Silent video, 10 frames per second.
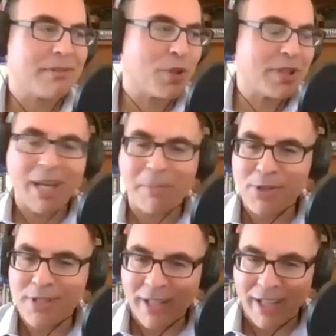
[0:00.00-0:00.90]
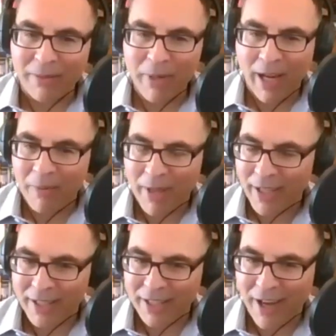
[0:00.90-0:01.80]
to a layperson like me, I'm not
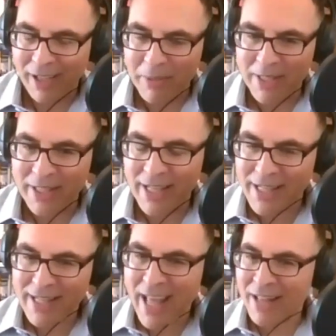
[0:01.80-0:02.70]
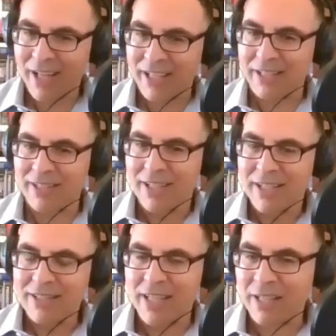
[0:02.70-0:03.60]
an economist. Isn't that like
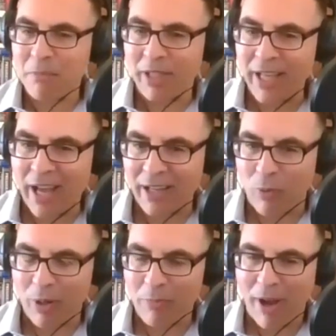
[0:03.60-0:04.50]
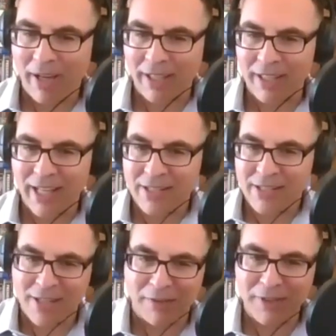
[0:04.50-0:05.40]
taking money out of one pocket and
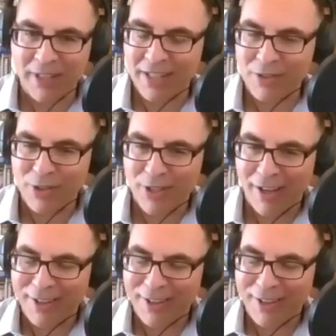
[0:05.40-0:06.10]
stuffing it into the